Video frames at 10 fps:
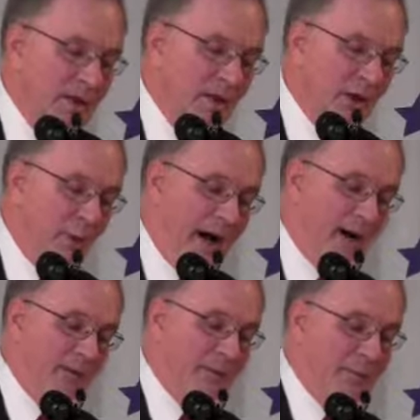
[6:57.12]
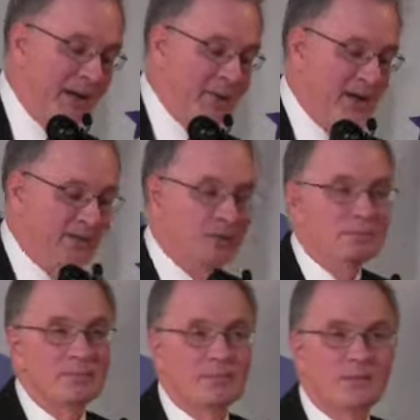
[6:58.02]
can go out and pick one of
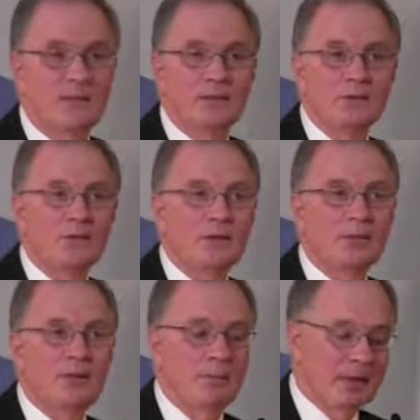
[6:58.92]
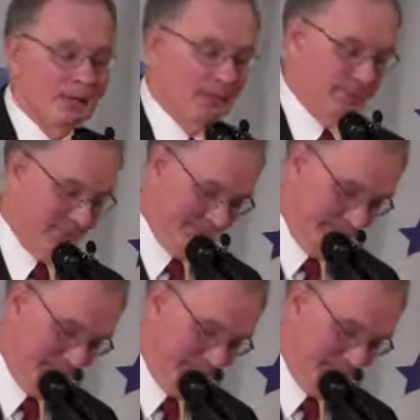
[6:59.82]
them and do something about it.